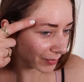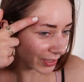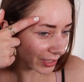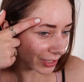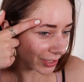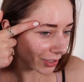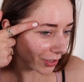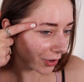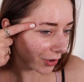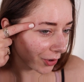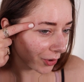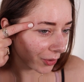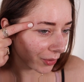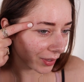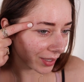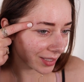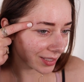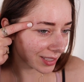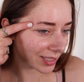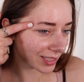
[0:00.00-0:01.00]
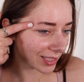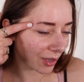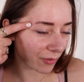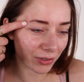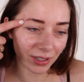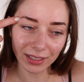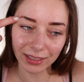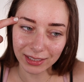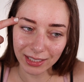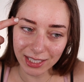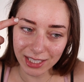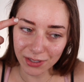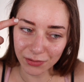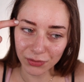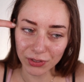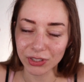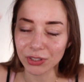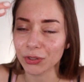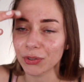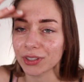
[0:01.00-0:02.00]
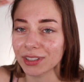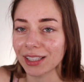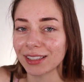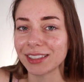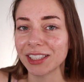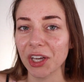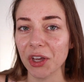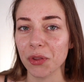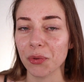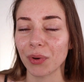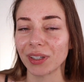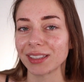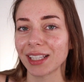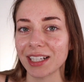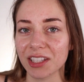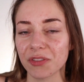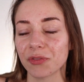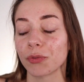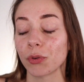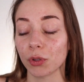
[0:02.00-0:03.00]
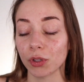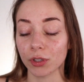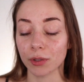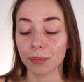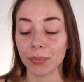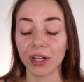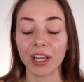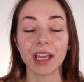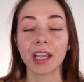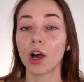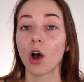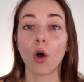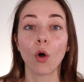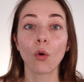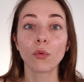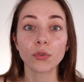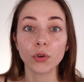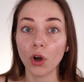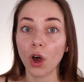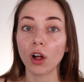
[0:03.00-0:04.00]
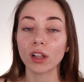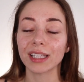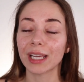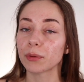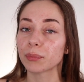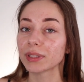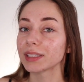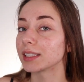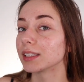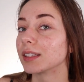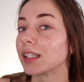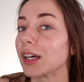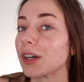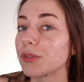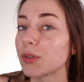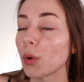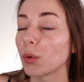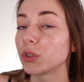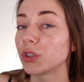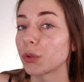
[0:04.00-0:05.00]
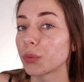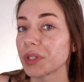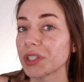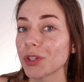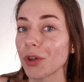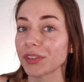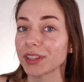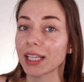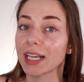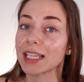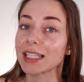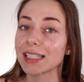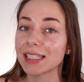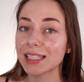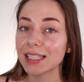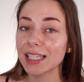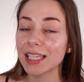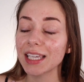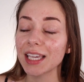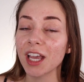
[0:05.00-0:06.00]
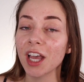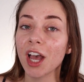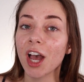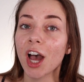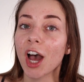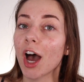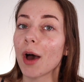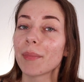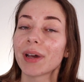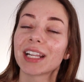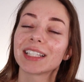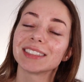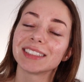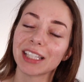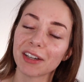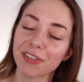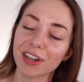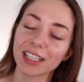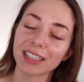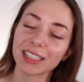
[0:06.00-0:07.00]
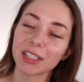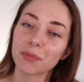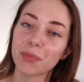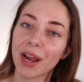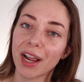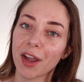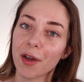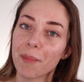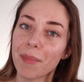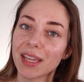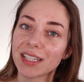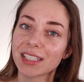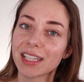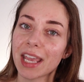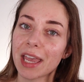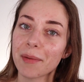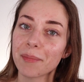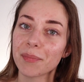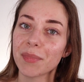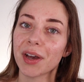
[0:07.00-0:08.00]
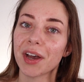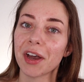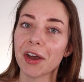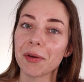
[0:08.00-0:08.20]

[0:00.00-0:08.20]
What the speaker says: so it's definitely a different look than the other one that is fuller. But overall, I really love the result that I see, and I definitely recommend them